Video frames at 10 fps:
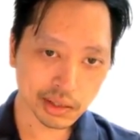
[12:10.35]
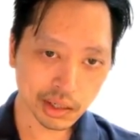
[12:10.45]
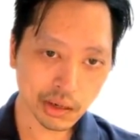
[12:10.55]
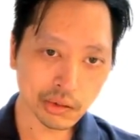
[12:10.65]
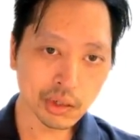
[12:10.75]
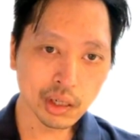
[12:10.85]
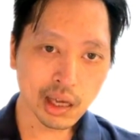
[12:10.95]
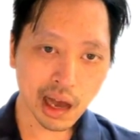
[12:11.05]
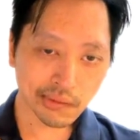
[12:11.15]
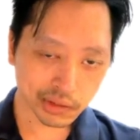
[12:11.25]
You know,
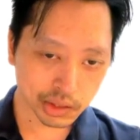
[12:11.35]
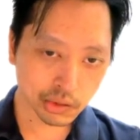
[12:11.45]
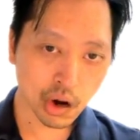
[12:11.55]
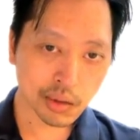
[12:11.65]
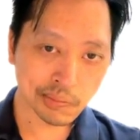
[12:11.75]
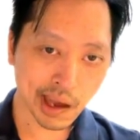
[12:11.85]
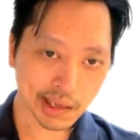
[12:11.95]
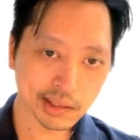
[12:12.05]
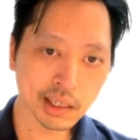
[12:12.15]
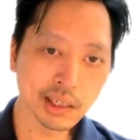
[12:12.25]
have a strong
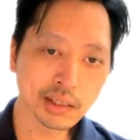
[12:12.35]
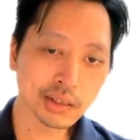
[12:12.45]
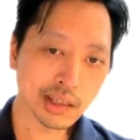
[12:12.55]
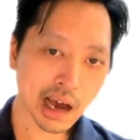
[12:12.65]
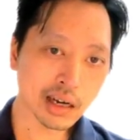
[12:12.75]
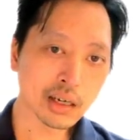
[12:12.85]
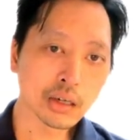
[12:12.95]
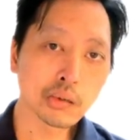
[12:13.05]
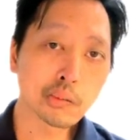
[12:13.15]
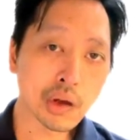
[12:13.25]
base so that
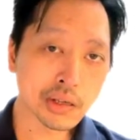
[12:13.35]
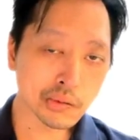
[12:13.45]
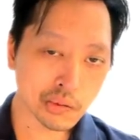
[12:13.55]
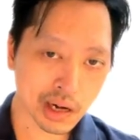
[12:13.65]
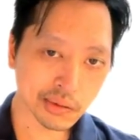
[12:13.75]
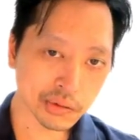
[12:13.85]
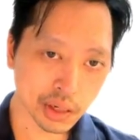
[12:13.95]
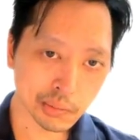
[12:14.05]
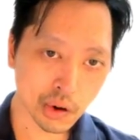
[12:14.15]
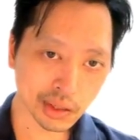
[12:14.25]
when you're ready for your
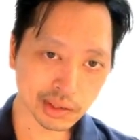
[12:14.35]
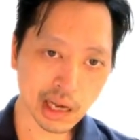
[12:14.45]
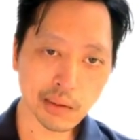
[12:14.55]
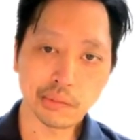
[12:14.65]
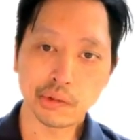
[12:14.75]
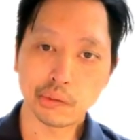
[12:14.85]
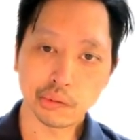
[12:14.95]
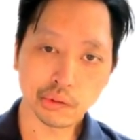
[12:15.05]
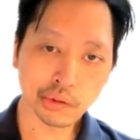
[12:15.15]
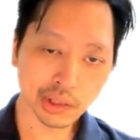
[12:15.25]
board exam, you
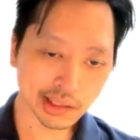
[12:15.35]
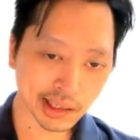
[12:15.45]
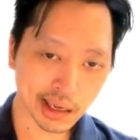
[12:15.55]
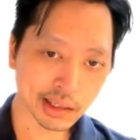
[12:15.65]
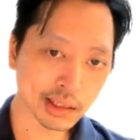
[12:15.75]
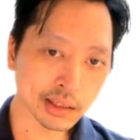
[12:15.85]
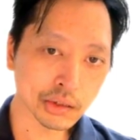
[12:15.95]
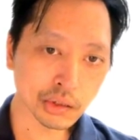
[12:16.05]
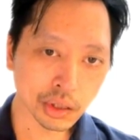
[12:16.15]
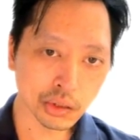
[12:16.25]
you can get
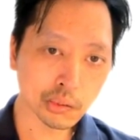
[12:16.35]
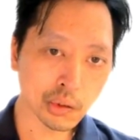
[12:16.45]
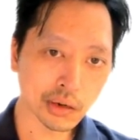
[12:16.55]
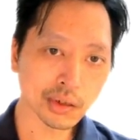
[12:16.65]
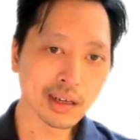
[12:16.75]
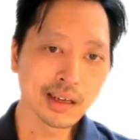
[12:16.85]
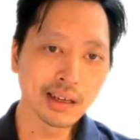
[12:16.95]
your Q world.